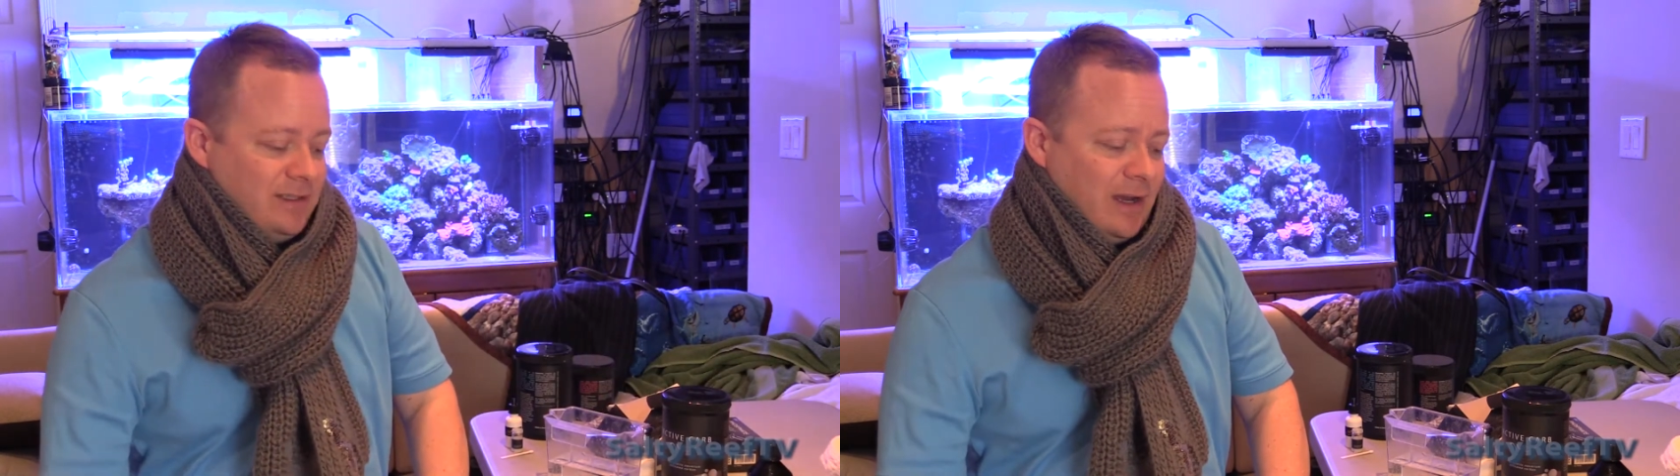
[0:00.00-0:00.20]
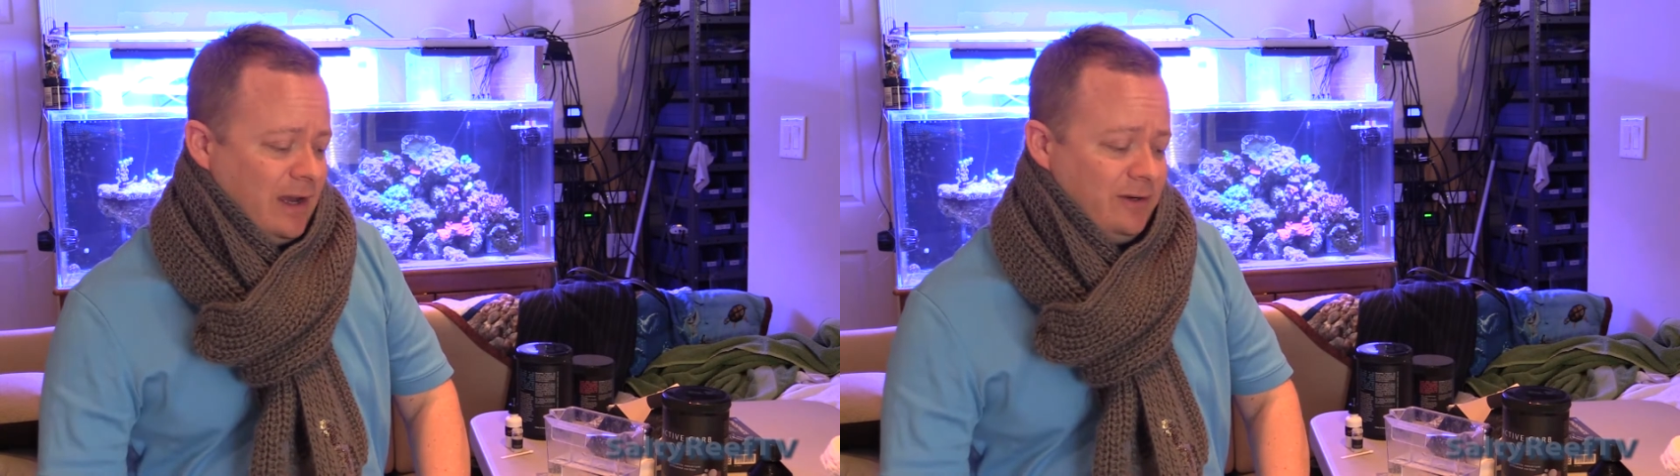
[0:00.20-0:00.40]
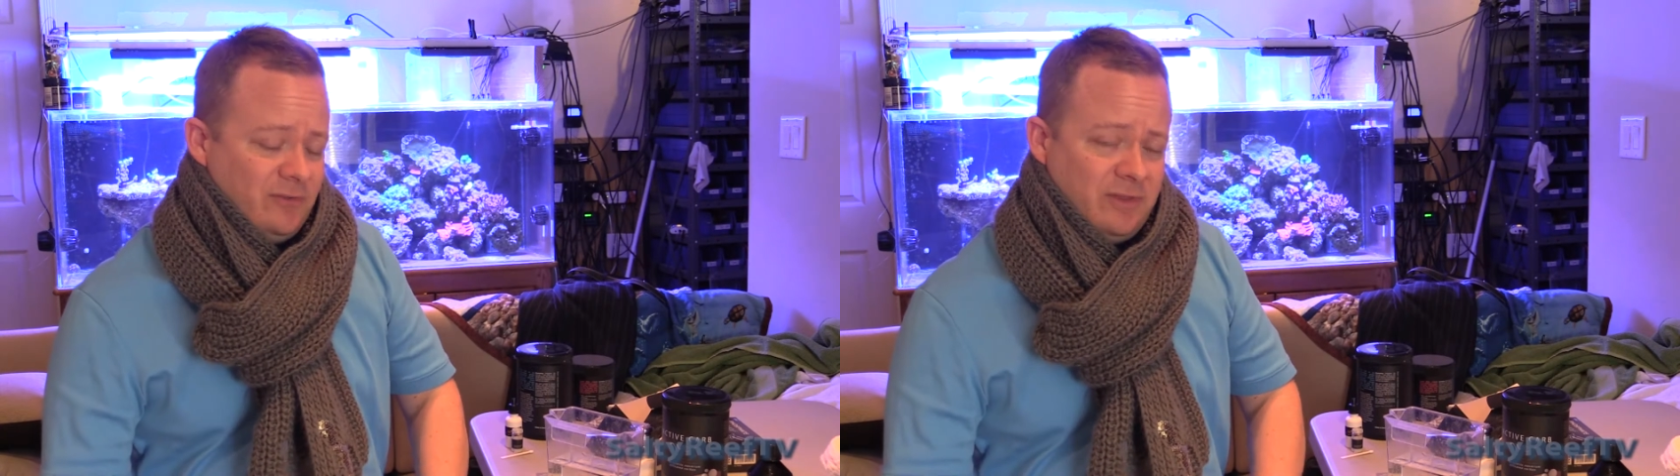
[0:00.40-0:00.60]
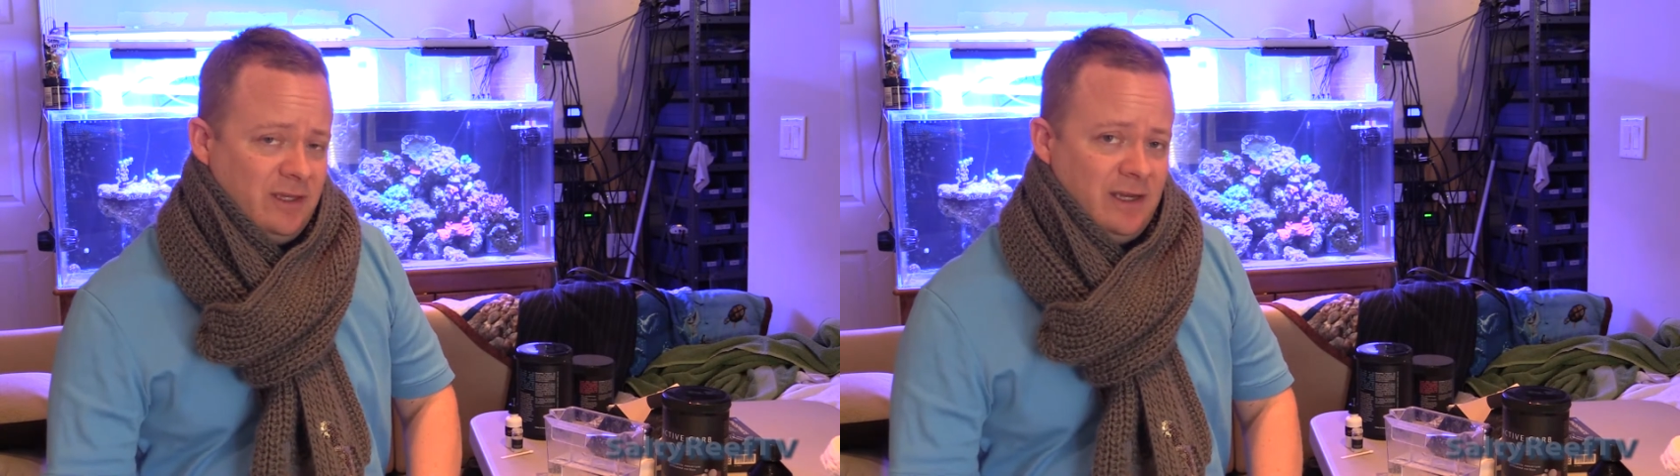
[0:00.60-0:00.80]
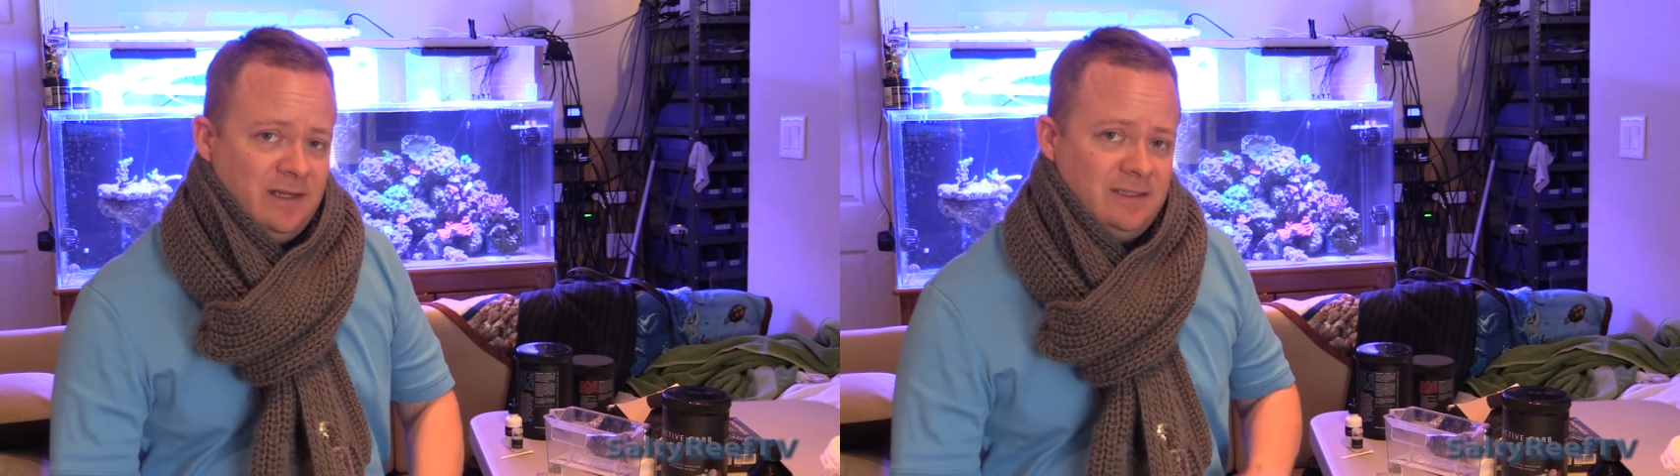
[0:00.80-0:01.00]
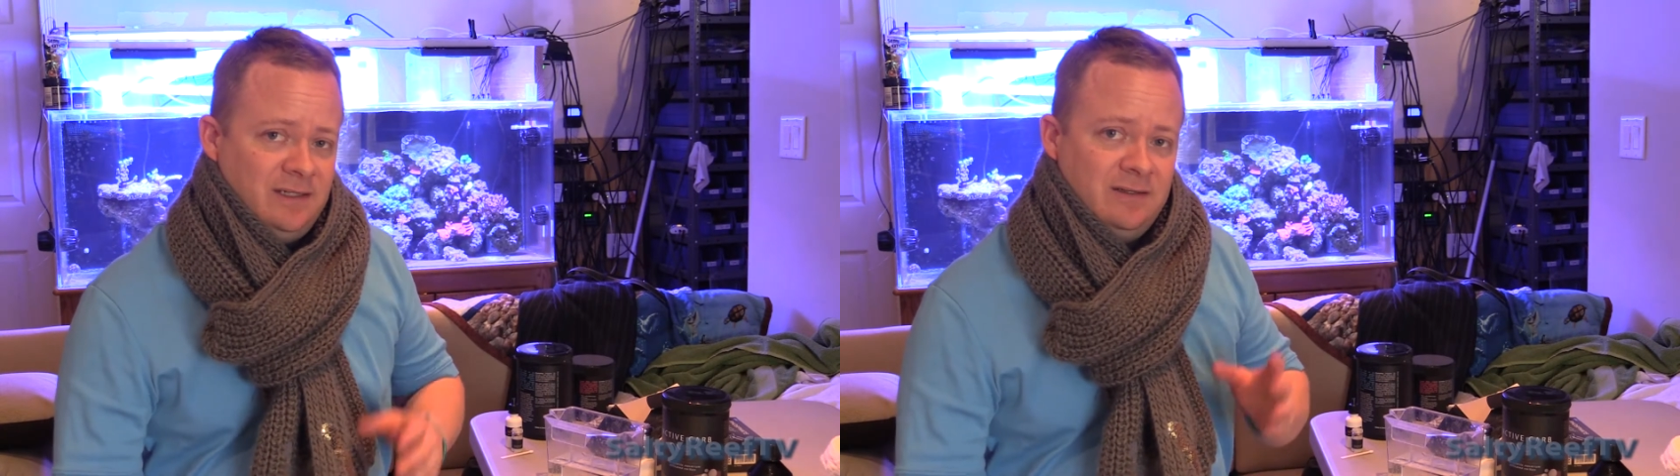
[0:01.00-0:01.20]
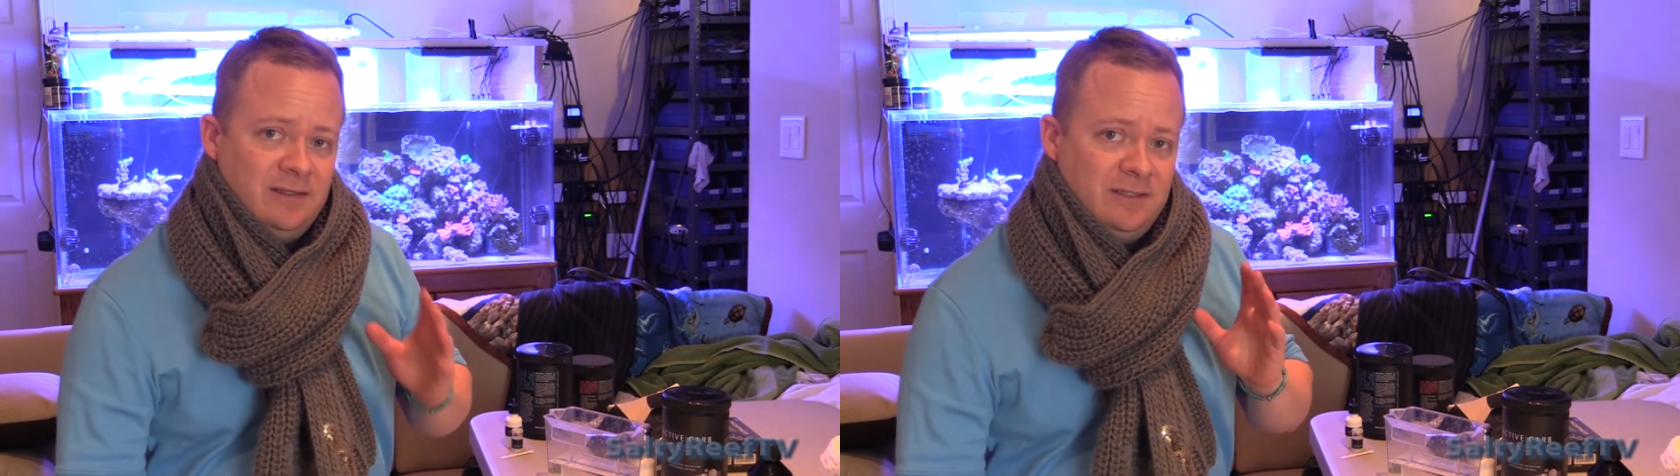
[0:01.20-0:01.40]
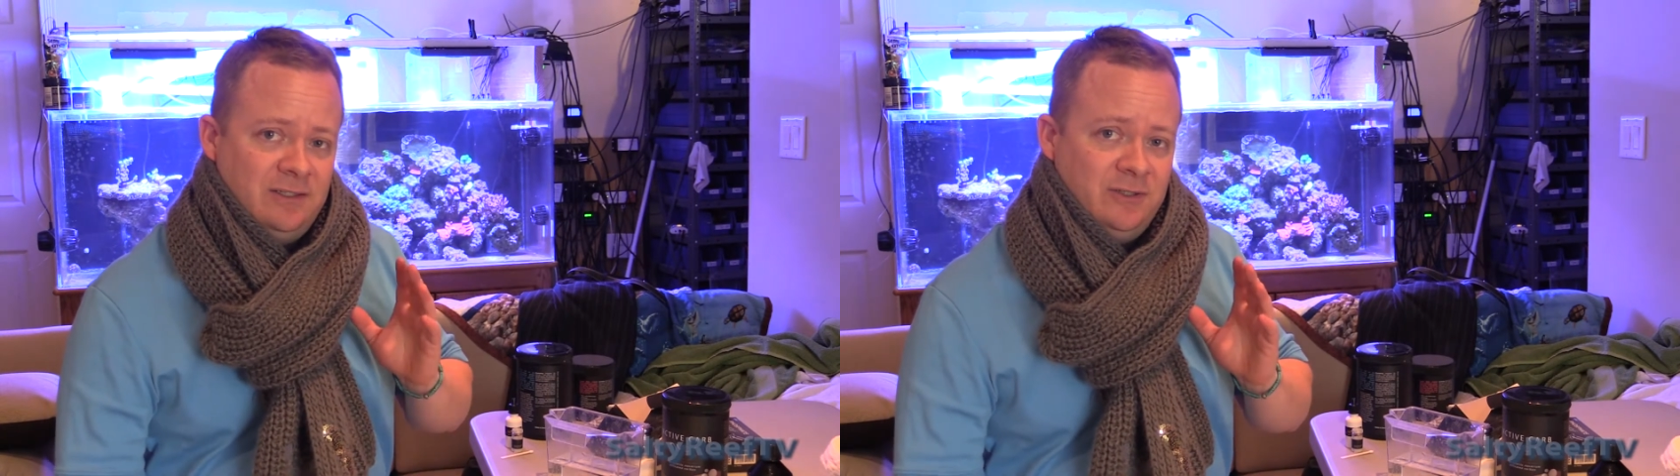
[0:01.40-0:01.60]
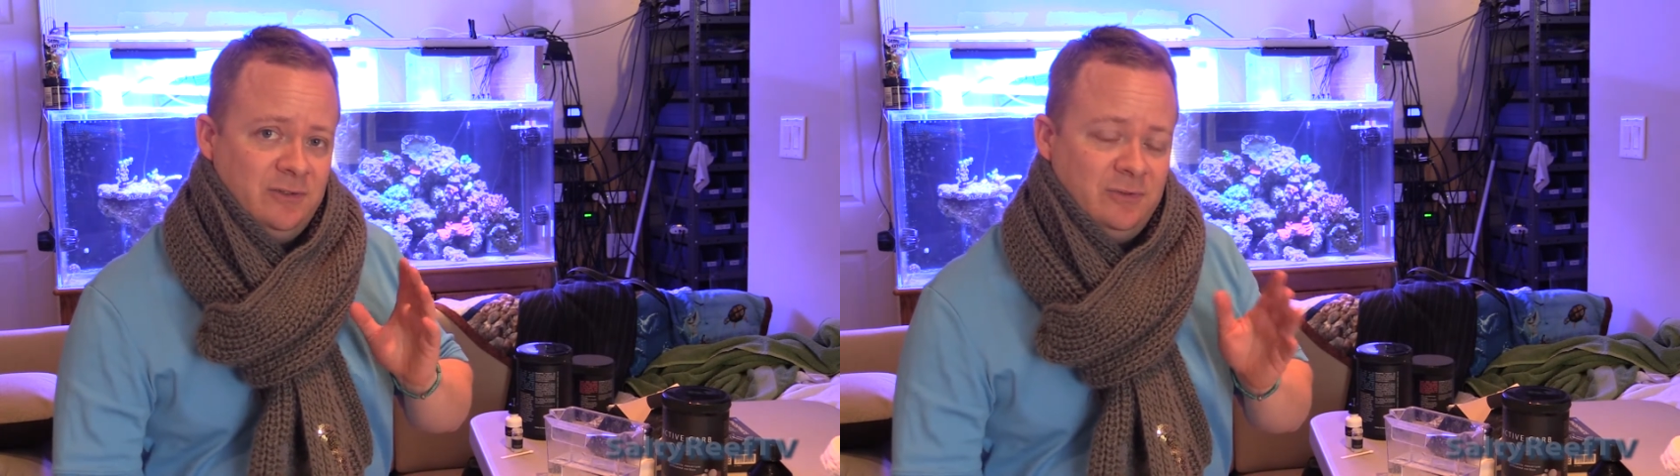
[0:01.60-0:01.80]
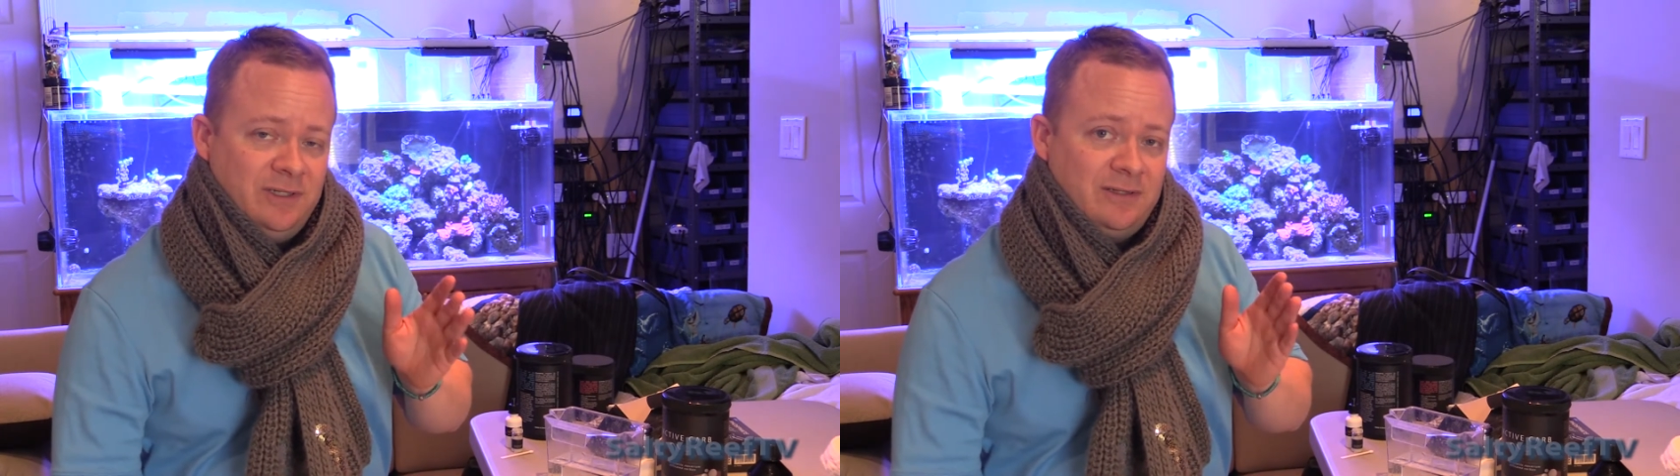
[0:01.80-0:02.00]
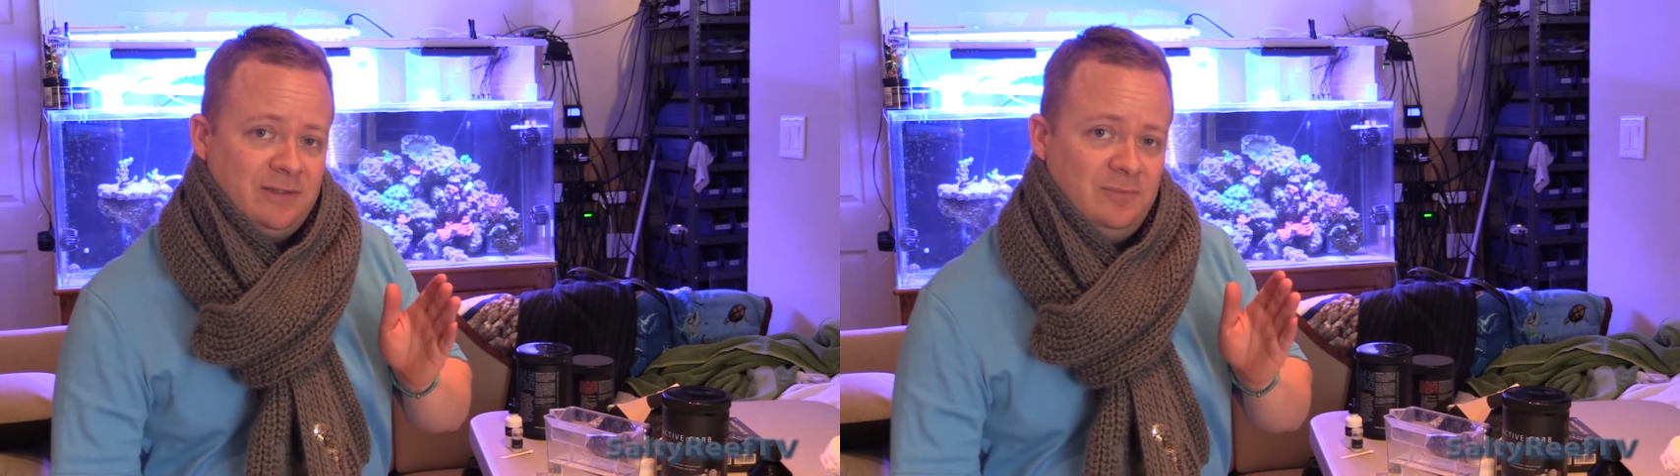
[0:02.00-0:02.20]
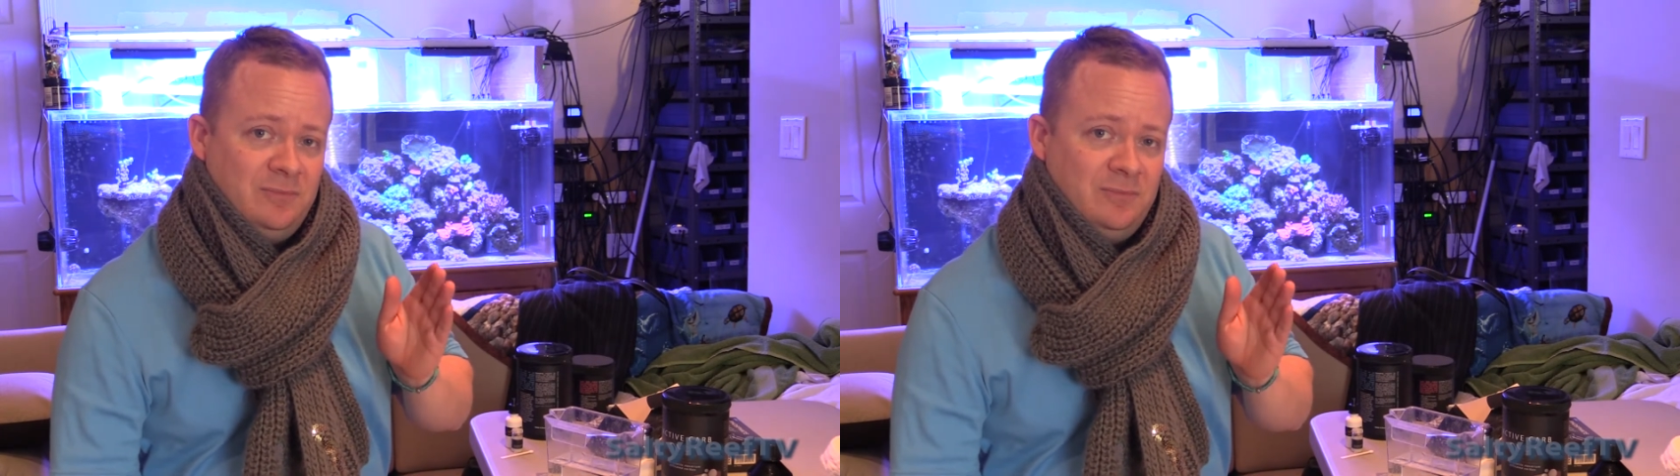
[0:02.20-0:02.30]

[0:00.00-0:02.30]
I don't think it has anything to do with